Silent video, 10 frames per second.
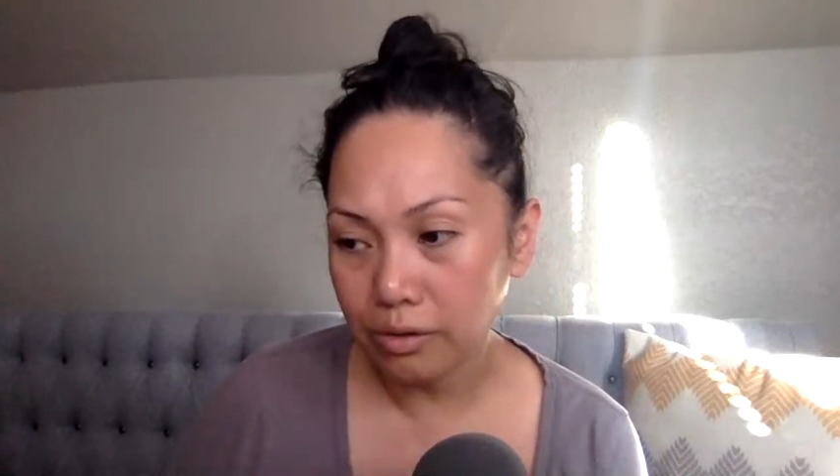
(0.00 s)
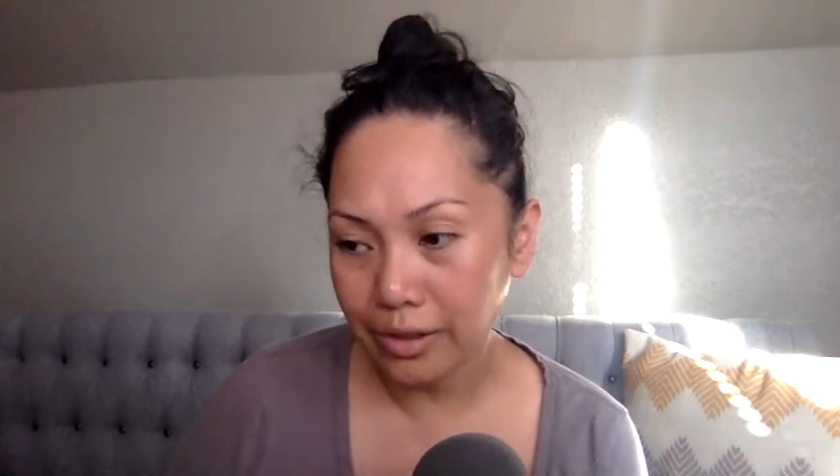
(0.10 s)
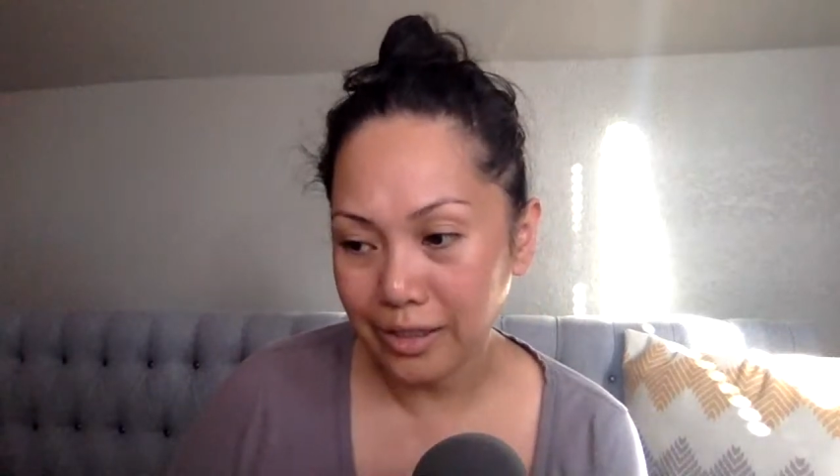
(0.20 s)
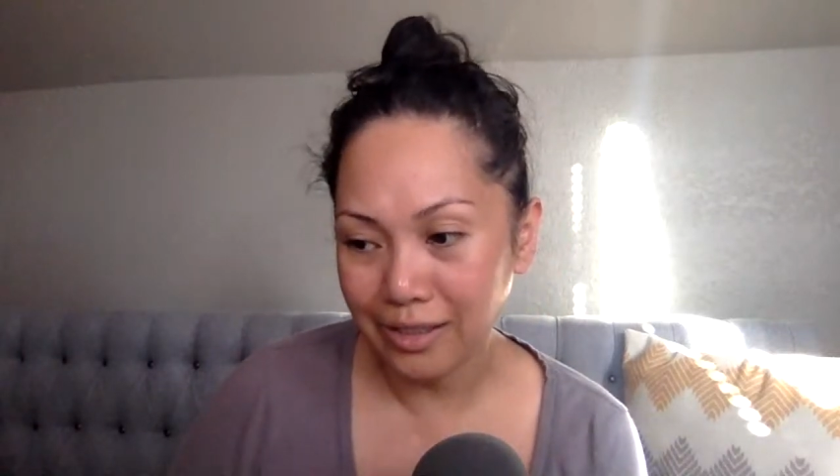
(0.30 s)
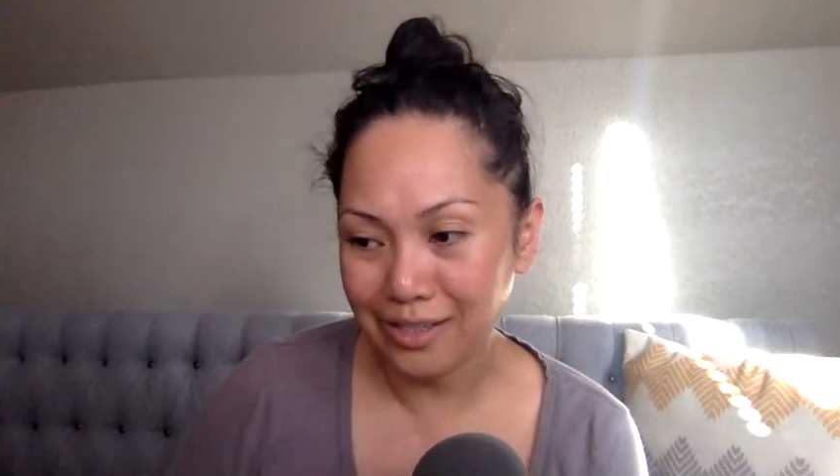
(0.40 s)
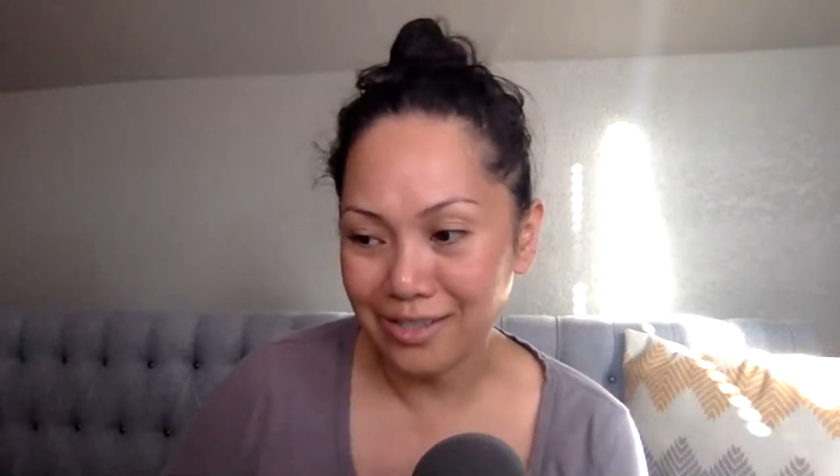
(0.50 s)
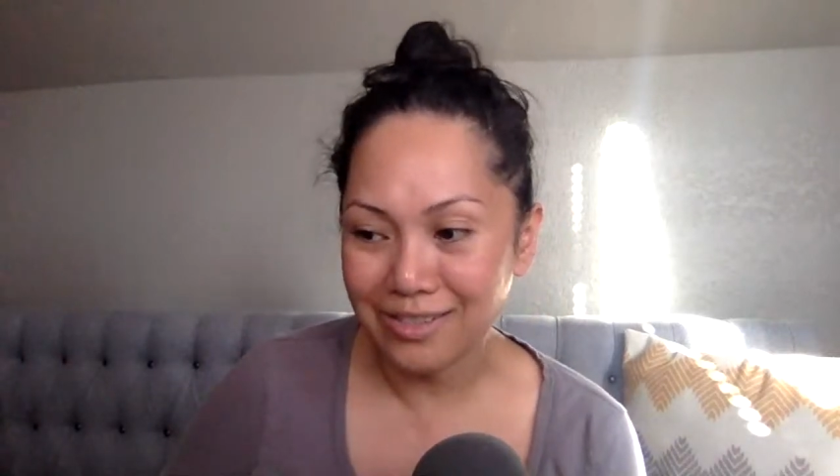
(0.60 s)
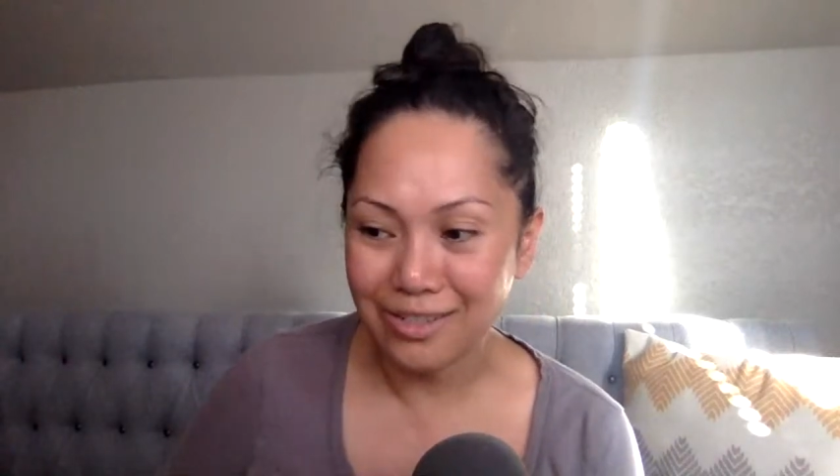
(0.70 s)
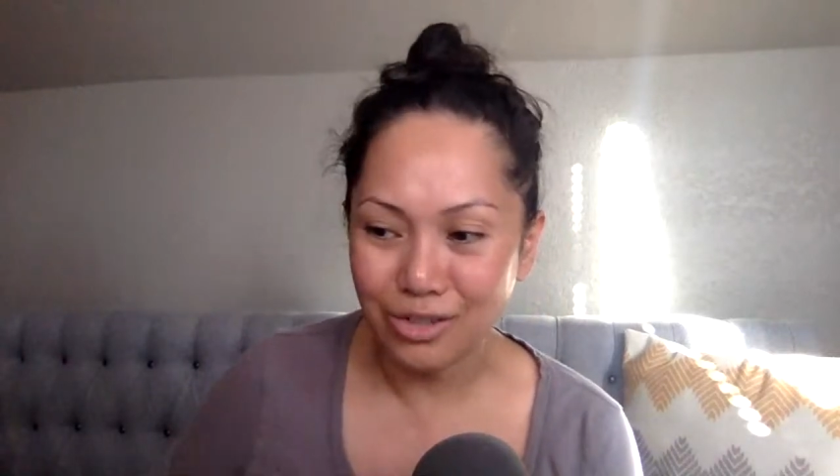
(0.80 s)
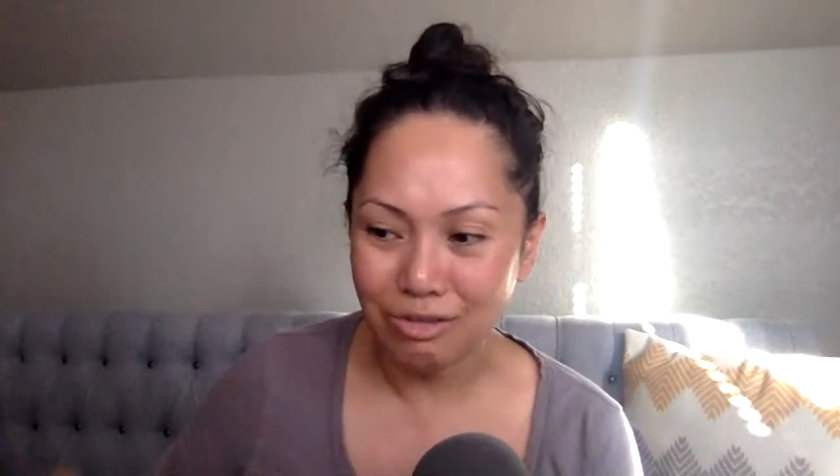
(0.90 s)
than it is
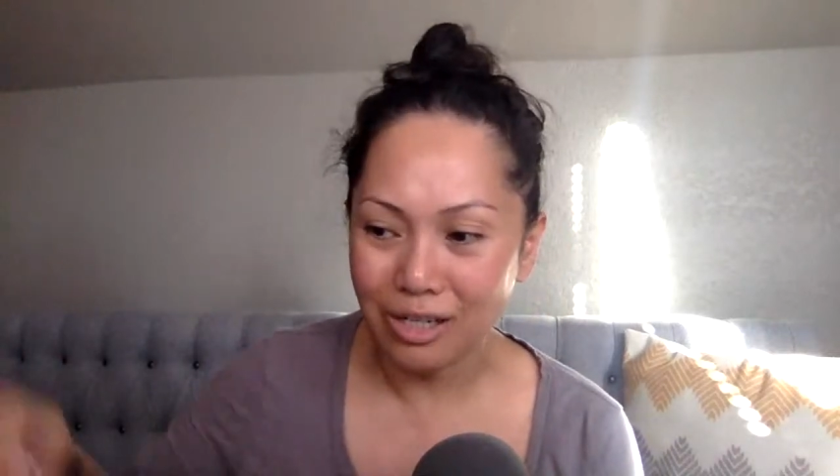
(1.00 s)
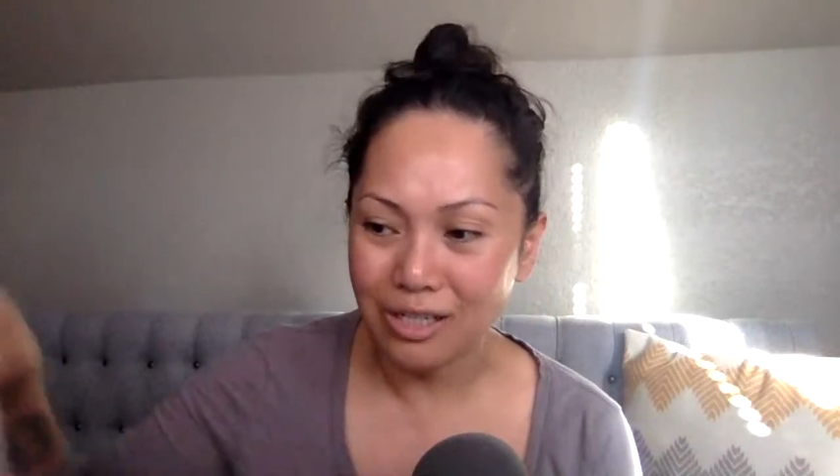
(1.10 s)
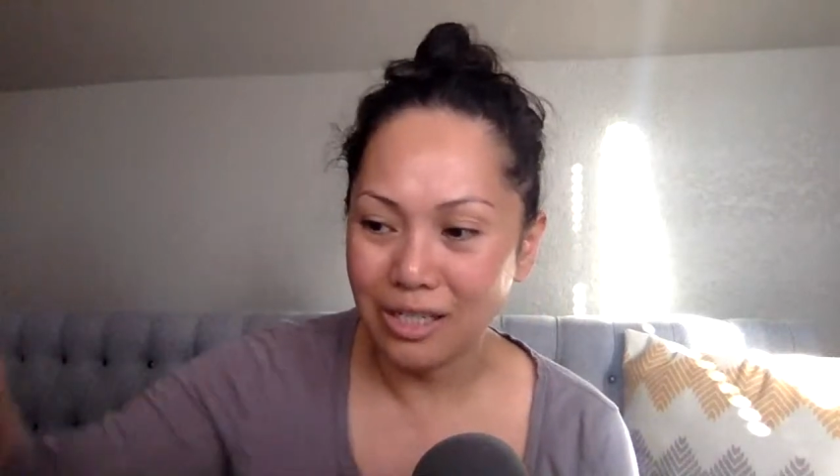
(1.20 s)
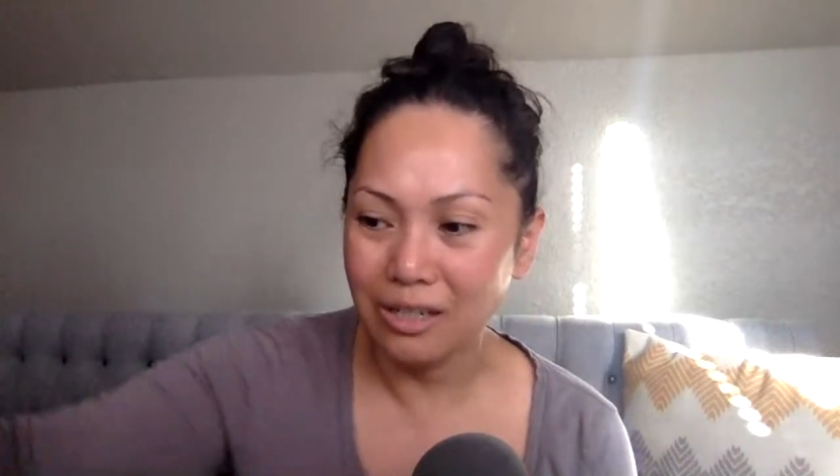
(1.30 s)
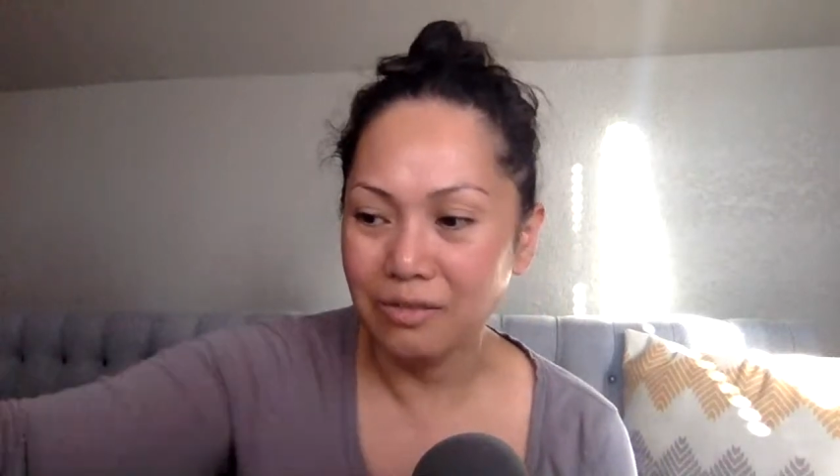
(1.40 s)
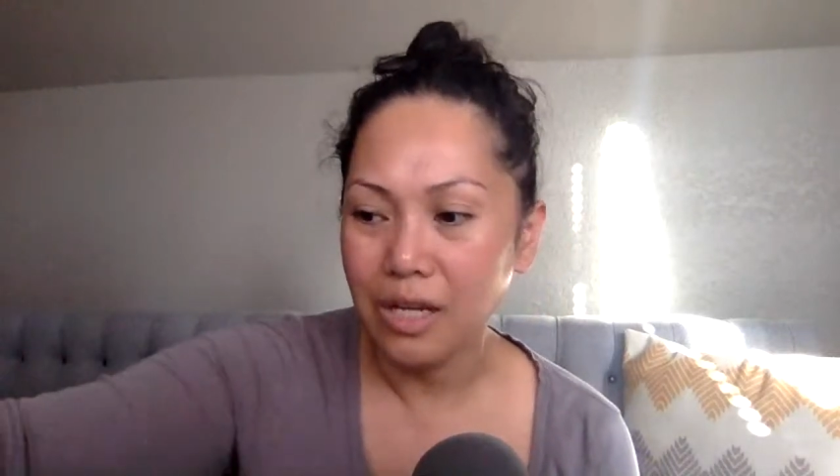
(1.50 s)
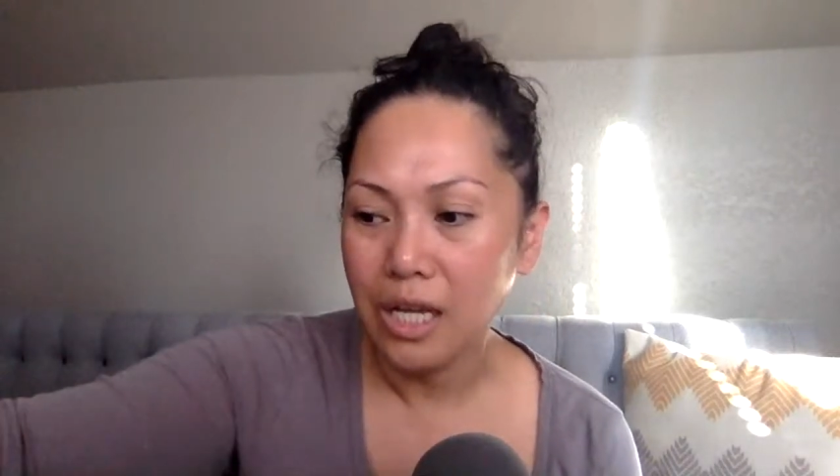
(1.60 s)
destructive.